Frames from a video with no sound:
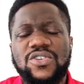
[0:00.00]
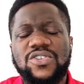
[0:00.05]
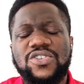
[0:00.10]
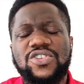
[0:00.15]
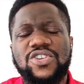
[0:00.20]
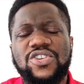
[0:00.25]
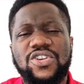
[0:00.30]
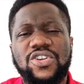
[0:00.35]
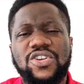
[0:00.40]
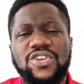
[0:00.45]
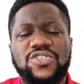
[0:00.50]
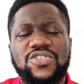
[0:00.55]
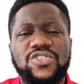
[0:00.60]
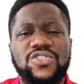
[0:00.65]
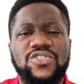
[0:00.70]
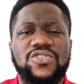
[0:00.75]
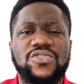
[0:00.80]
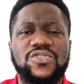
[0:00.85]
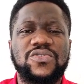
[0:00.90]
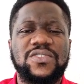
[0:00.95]
you know, to
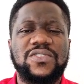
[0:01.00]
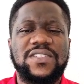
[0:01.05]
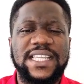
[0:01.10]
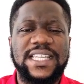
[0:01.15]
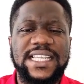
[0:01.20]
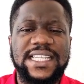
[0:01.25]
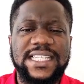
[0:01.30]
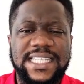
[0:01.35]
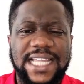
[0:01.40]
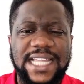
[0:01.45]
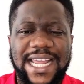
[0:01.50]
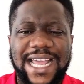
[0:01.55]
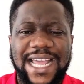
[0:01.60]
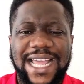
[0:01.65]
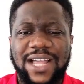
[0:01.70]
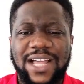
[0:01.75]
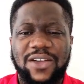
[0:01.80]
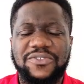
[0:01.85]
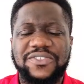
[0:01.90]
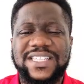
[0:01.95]
do things that are
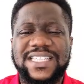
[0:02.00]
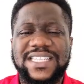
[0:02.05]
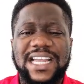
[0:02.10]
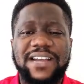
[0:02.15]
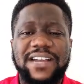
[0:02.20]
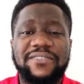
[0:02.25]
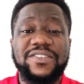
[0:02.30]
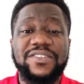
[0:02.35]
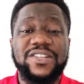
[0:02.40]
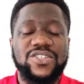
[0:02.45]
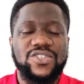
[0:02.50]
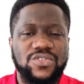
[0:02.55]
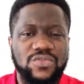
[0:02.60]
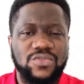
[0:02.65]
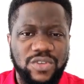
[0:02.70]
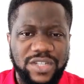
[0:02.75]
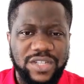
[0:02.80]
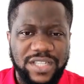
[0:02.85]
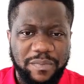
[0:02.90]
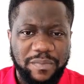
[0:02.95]
of service
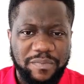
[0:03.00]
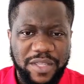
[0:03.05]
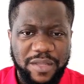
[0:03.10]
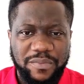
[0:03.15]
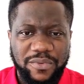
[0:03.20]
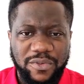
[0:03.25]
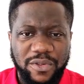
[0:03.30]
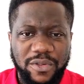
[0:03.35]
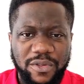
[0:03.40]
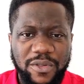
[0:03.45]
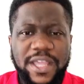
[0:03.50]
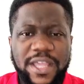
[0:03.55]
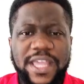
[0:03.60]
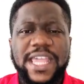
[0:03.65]
to other people.